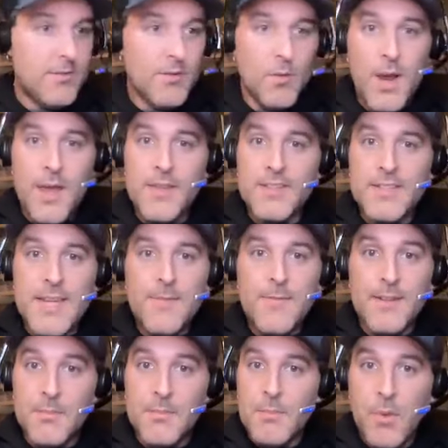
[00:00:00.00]
the way this
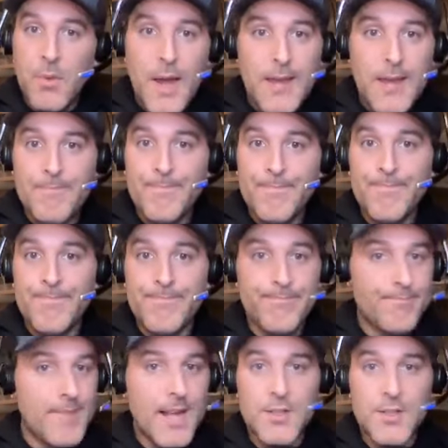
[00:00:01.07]
defense had been playing,
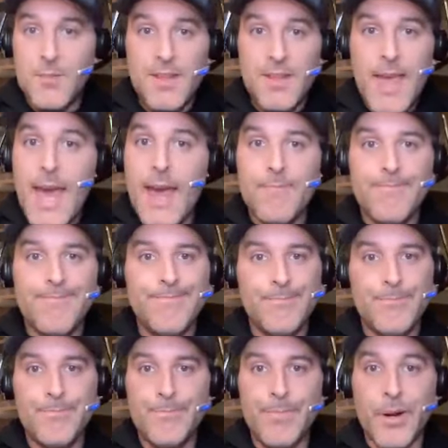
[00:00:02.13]
that should have been that,
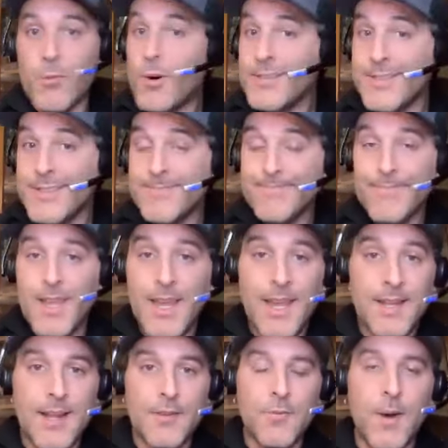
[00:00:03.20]
but it wasn't.
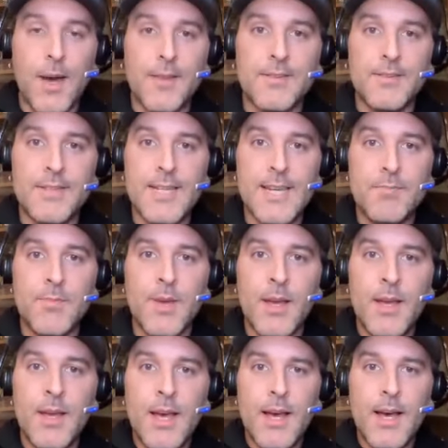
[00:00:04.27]
And that's why this team
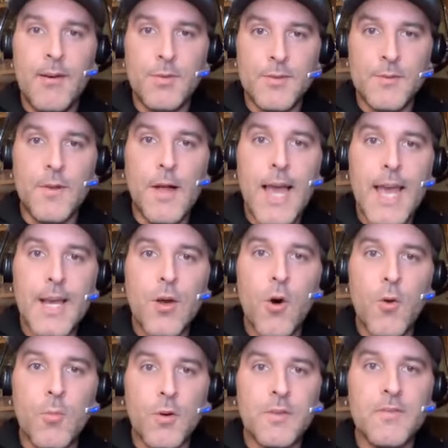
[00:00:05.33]
uh, was flying
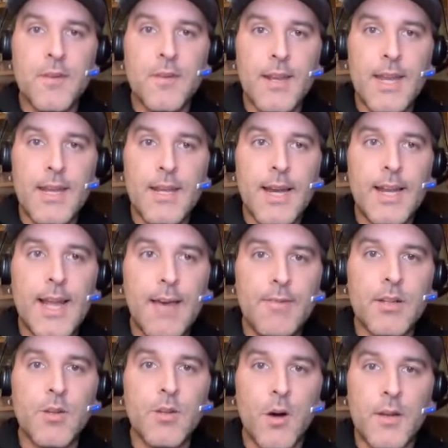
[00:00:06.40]
home on Sunday night
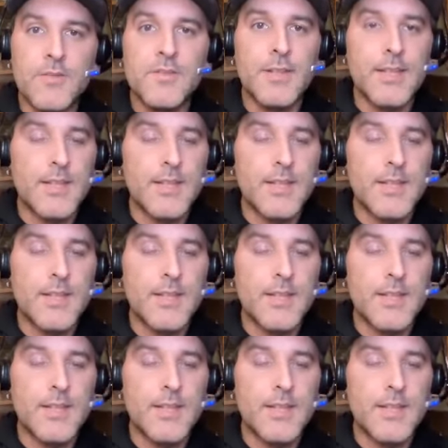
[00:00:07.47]
having lost.